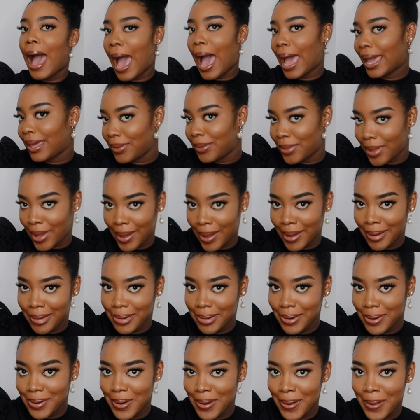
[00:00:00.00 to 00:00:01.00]
Hi
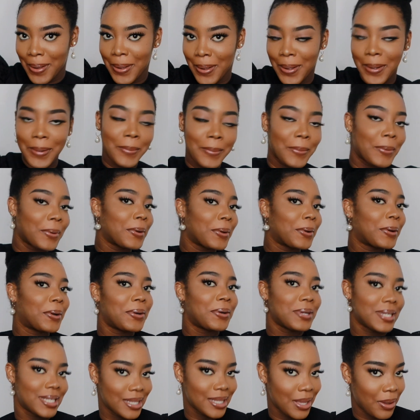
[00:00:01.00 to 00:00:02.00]
there,
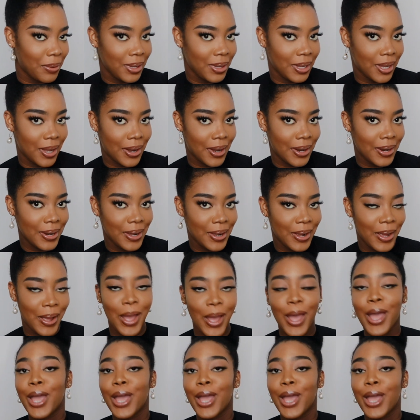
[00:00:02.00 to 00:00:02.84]
Crystal here.